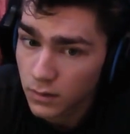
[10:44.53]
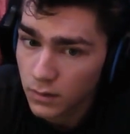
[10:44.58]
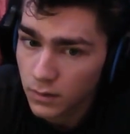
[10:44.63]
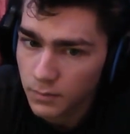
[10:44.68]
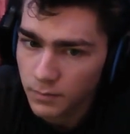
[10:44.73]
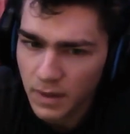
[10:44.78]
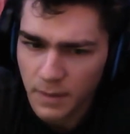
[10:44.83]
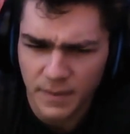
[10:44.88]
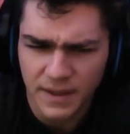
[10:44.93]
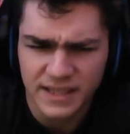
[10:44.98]

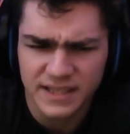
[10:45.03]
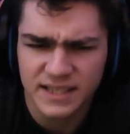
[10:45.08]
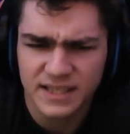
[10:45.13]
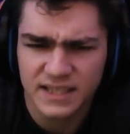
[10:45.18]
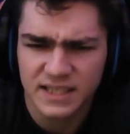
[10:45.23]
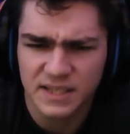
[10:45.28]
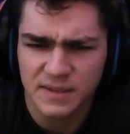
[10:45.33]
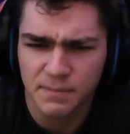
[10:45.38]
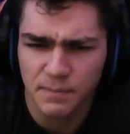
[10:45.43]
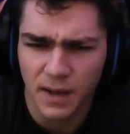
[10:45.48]
Maybe it's
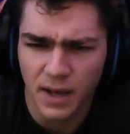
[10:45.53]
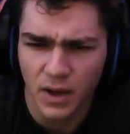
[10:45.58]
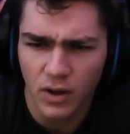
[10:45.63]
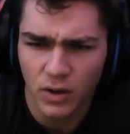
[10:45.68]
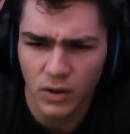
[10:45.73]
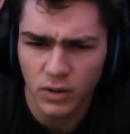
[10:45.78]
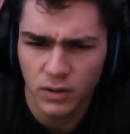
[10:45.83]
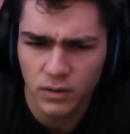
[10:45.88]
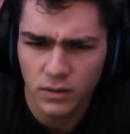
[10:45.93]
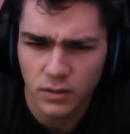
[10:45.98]

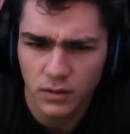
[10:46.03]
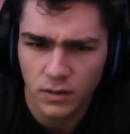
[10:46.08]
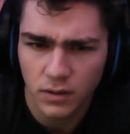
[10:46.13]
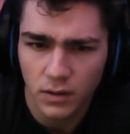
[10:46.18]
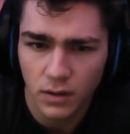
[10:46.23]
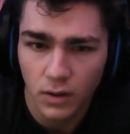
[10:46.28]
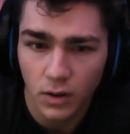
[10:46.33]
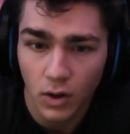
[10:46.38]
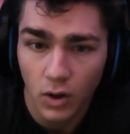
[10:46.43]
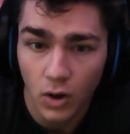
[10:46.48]
smell?
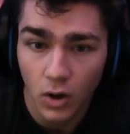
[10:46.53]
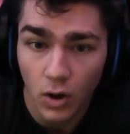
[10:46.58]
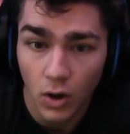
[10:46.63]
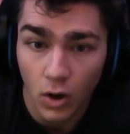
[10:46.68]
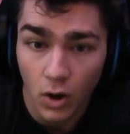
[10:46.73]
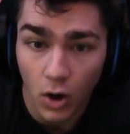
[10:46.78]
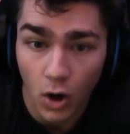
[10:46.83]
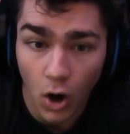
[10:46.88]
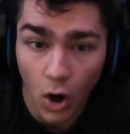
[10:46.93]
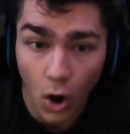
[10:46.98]

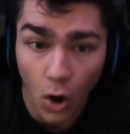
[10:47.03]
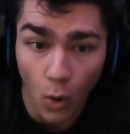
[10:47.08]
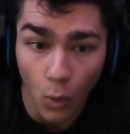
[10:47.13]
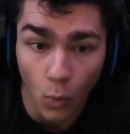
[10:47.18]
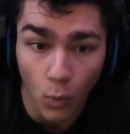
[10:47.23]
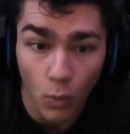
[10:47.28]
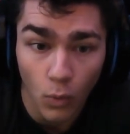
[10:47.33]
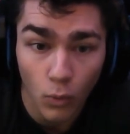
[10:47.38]
Oh!